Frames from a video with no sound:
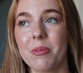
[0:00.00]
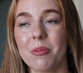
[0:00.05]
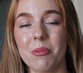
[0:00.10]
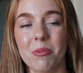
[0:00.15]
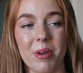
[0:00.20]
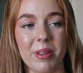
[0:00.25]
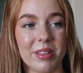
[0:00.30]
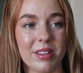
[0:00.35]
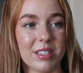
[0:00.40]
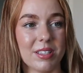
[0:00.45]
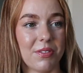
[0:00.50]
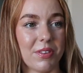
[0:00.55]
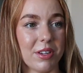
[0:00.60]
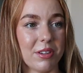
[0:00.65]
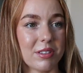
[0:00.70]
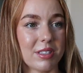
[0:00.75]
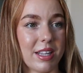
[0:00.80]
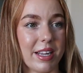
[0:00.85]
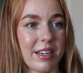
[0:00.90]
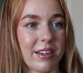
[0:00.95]
what this
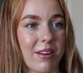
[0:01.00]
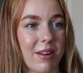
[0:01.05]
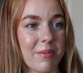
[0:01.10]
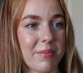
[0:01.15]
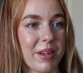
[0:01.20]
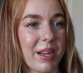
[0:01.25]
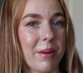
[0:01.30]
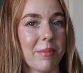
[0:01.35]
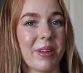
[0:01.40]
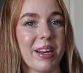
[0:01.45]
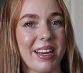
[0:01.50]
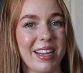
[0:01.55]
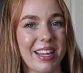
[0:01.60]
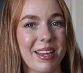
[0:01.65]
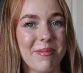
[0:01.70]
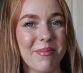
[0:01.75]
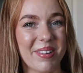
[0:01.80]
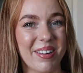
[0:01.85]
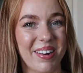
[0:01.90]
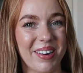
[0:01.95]
feels like on me. I'm gonna
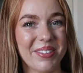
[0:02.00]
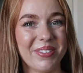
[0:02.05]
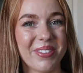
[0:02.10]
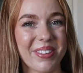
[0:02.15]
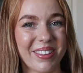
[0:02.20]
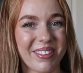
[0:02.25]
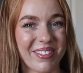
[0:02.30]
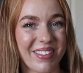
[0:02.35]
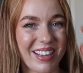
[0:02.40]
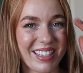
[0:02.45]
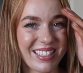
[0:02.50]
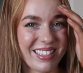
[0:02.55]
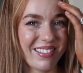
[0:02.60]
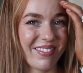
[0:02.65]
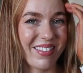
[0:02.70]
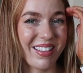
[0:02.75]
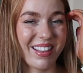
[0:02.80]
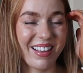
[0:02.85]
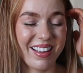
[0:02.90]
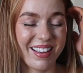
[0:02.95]
keep it on for the rest
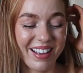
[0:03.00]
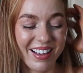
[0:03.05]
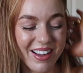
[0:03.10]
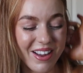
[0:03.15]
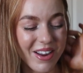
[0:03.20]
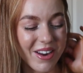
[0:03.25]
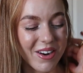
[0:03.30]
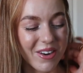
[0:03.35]
of the